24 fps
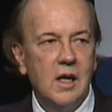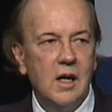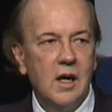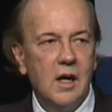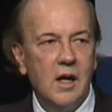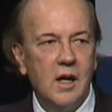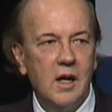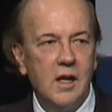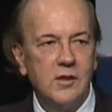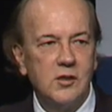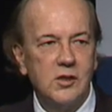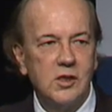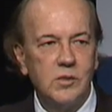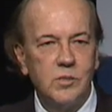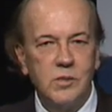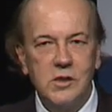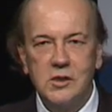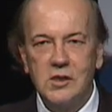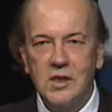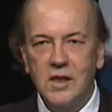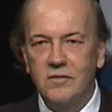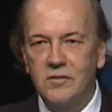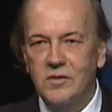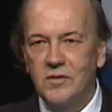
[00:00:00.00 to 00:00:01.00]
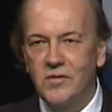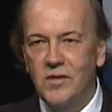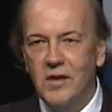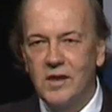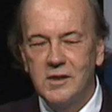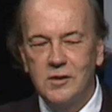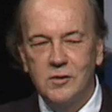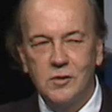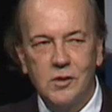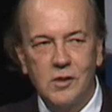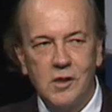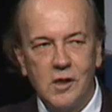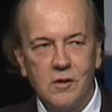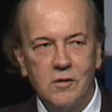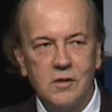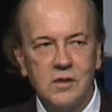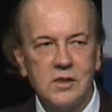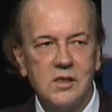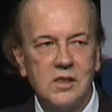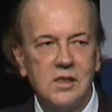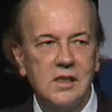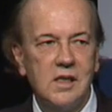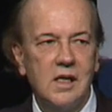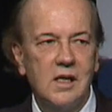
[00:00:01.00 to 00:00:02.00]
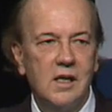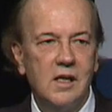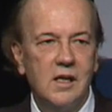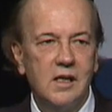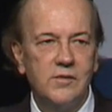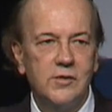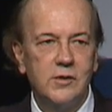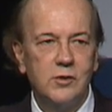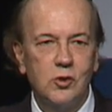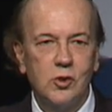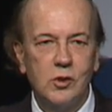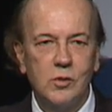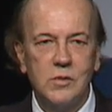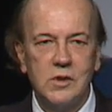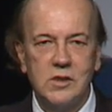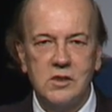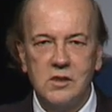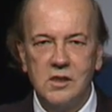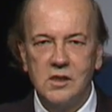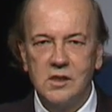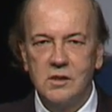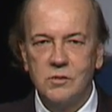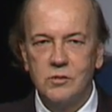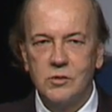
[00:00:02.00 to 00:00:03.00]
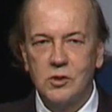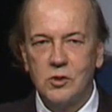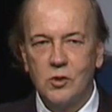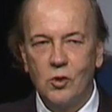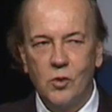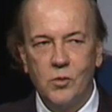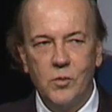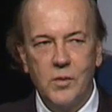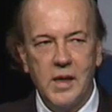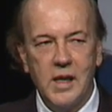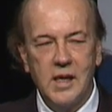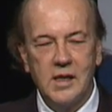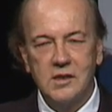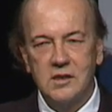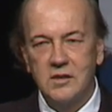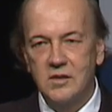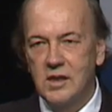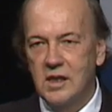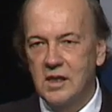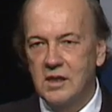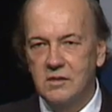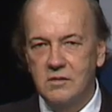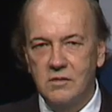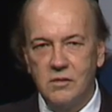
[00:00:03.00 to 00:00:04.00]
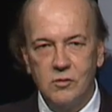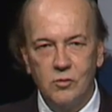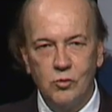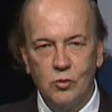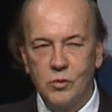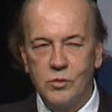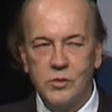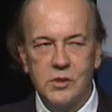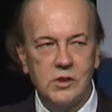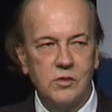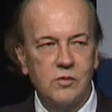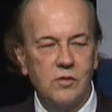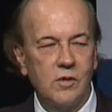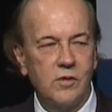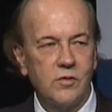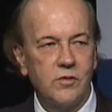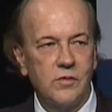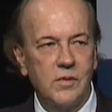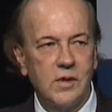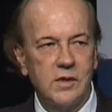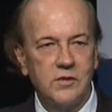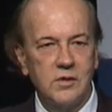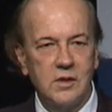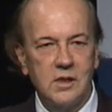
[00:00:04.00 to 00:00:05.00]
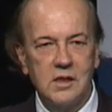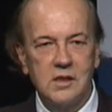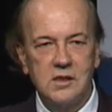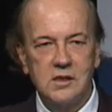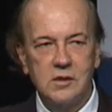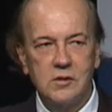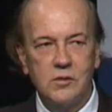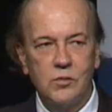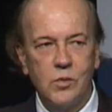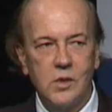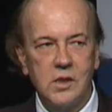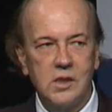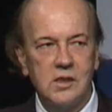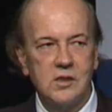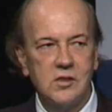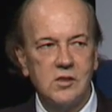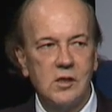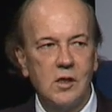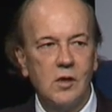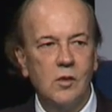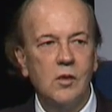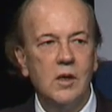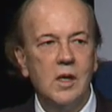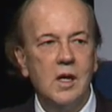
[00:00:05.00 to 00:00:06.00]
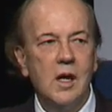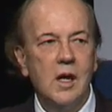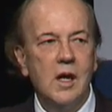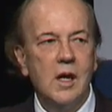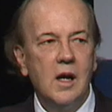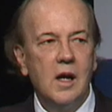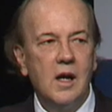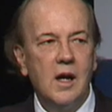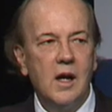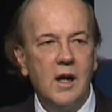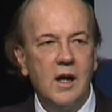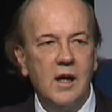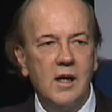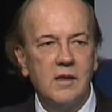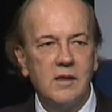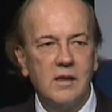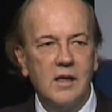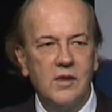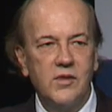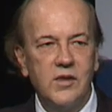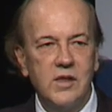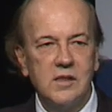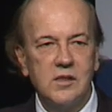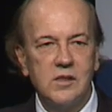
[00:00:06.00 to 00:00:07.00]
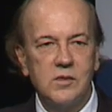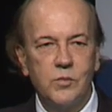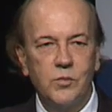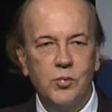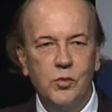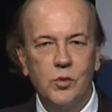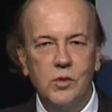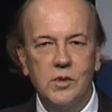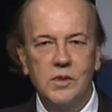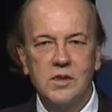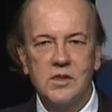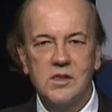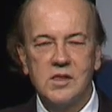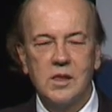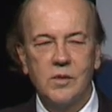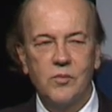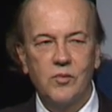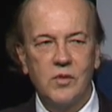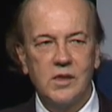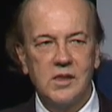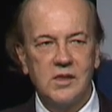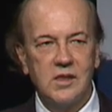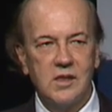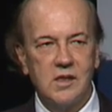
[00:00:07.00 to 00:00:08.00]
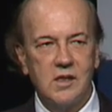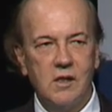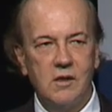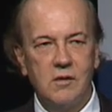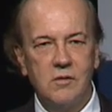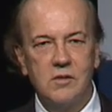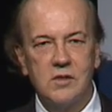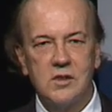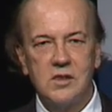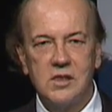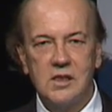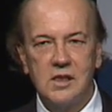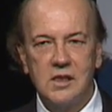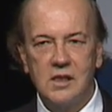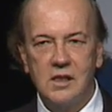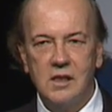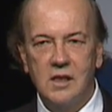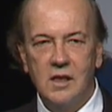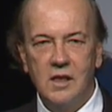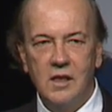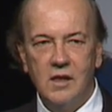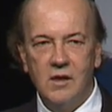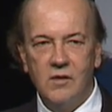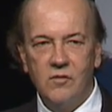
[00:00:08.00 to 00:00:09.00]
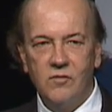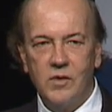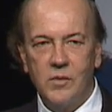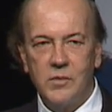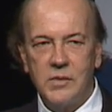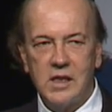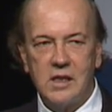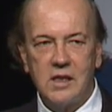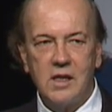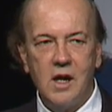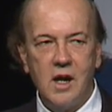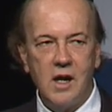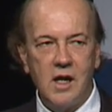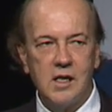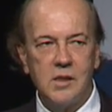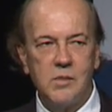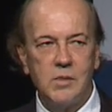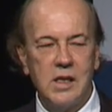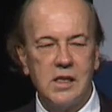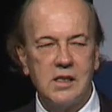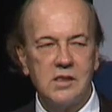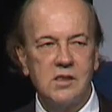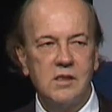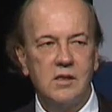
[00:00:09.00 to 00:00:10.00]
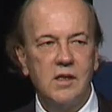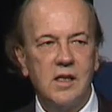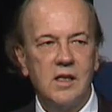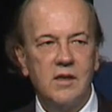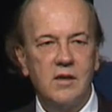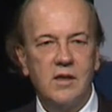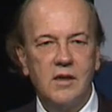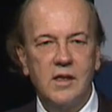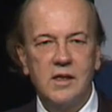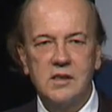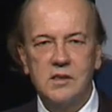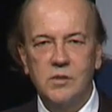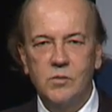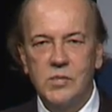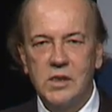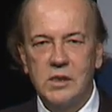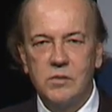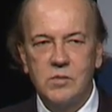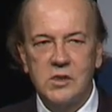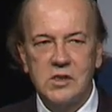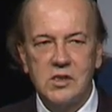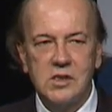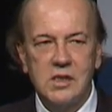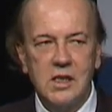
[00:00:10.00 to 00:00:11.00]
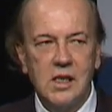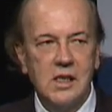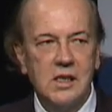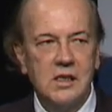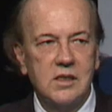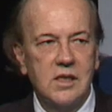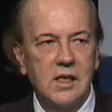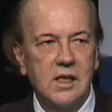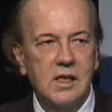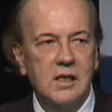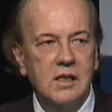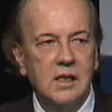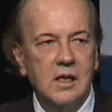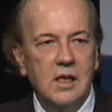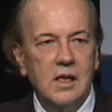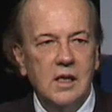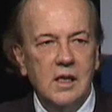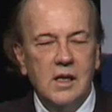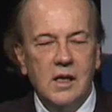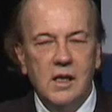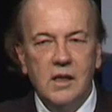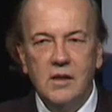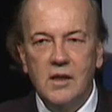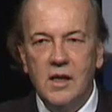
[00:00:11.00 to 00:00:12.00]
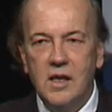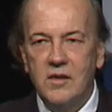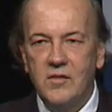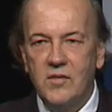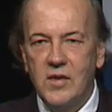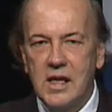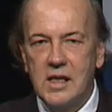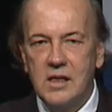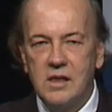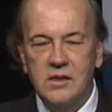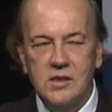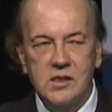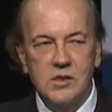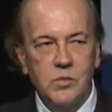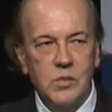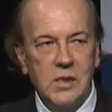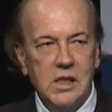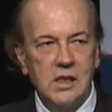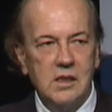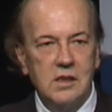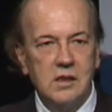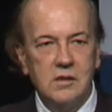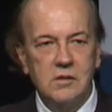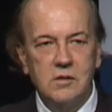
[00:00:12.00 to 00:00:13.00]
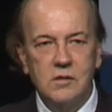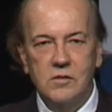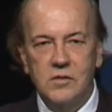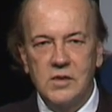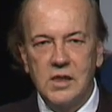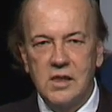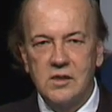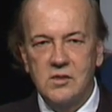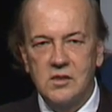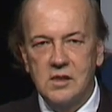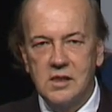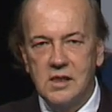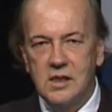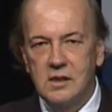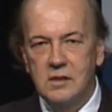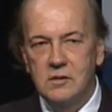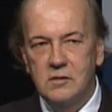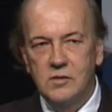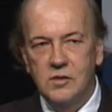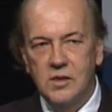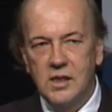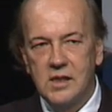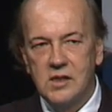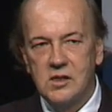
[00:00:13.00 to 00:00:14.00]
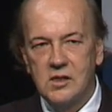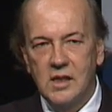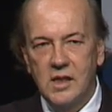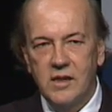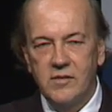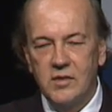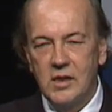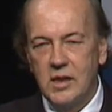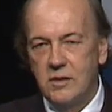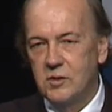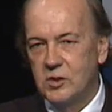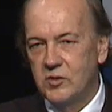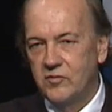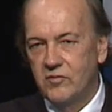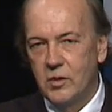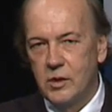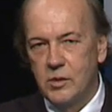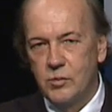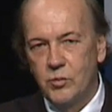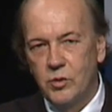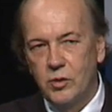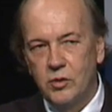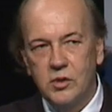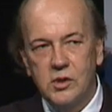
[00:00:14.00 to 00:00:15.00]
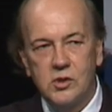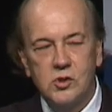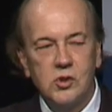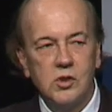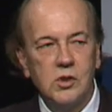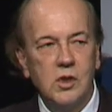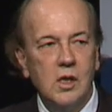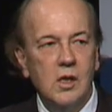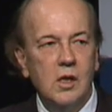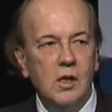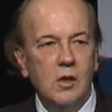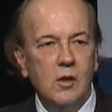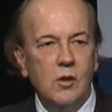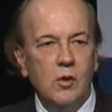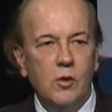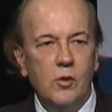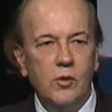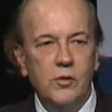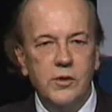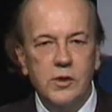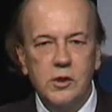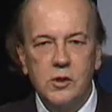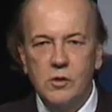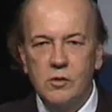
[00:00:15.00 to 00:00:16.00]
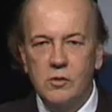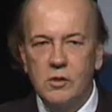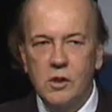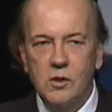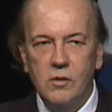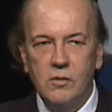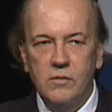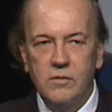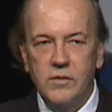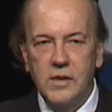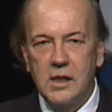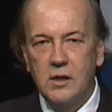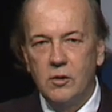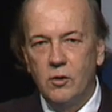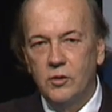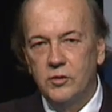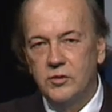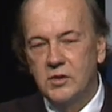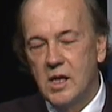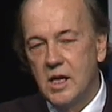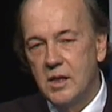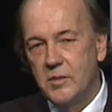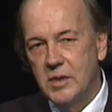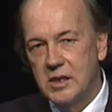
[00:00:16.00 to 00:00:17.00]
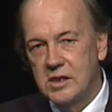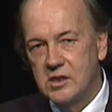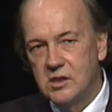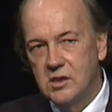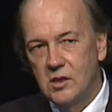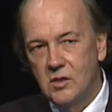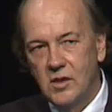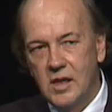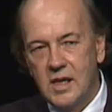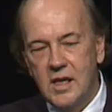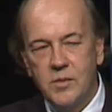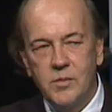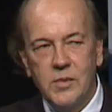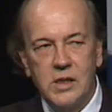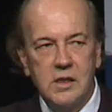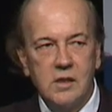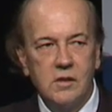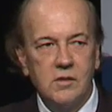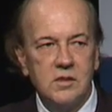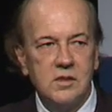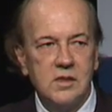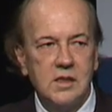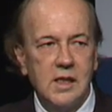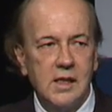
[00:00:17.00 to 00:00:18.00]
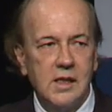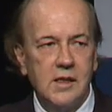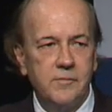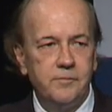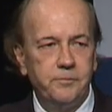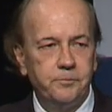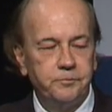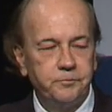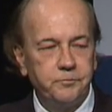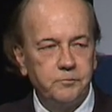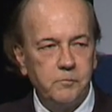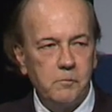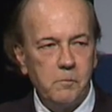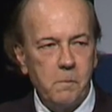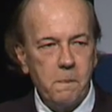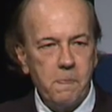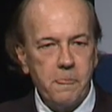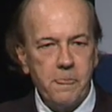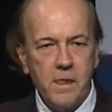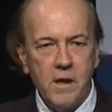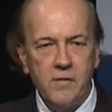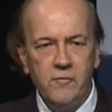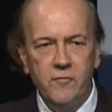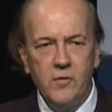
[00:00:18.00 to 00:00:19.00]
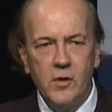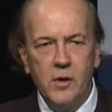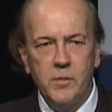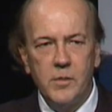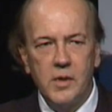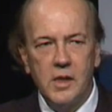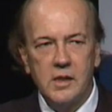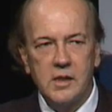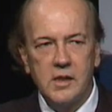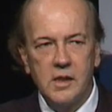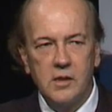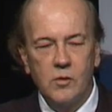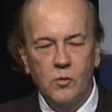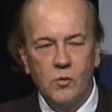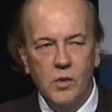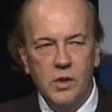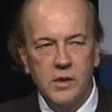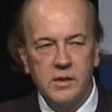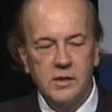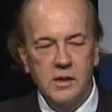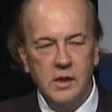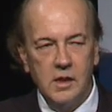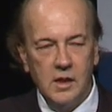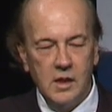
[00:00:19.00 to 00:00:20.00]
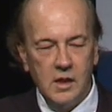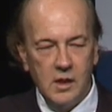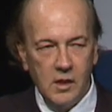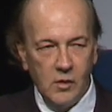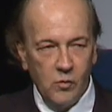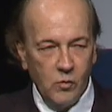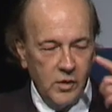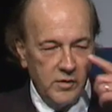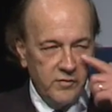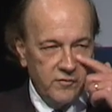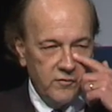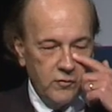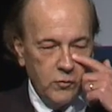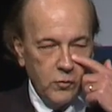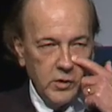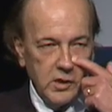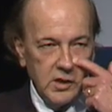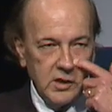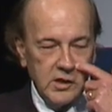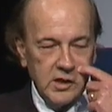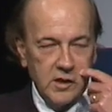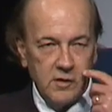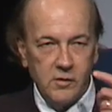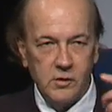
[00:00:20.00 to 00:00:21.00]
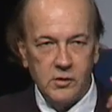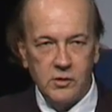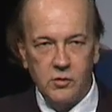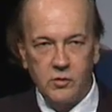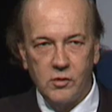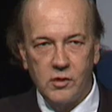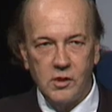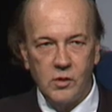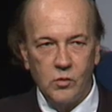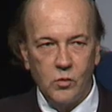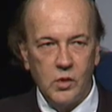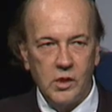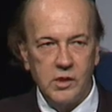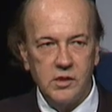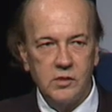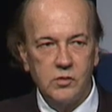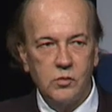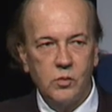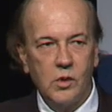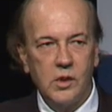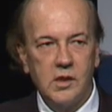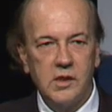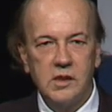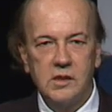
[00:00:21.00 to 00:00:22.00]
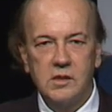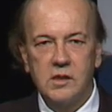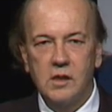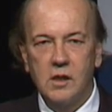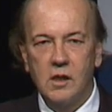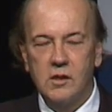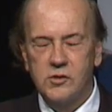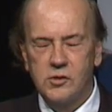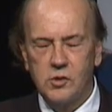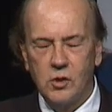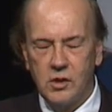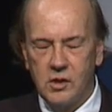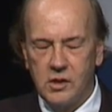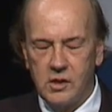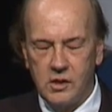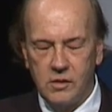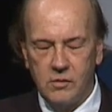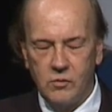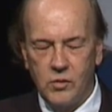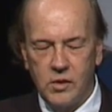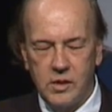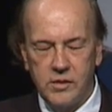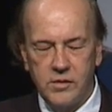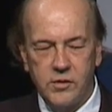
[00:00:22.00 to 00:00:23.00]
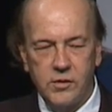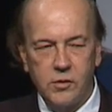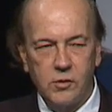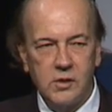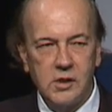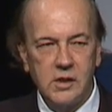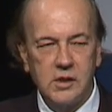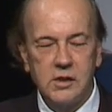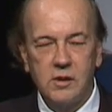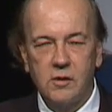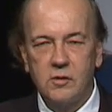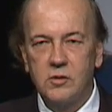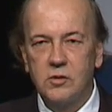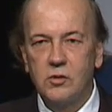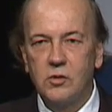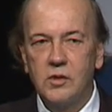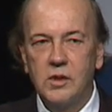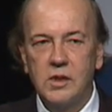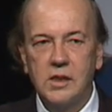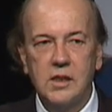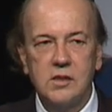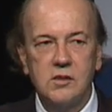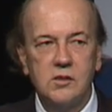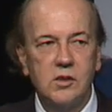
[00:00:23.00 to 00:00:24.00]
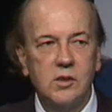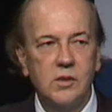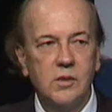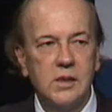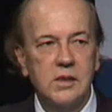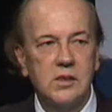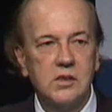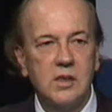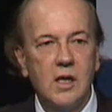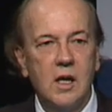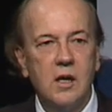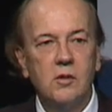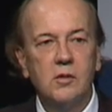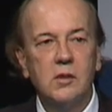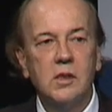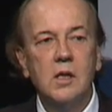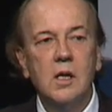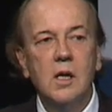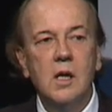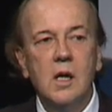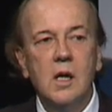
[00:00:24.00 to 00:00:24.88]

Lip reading: It just means you have to find a new currency. And the Germans did. It was gold-backed, and they had enormous growth throughout the 1920s. So I think it's important to separate the currency from the economy. That's a big mistake that a lot of analysts made in 2010, 2011. I was very bullish on the euro that whole time. I still am. I know it's down from kind of 140 territory to 130 territory against the U.S. dollar.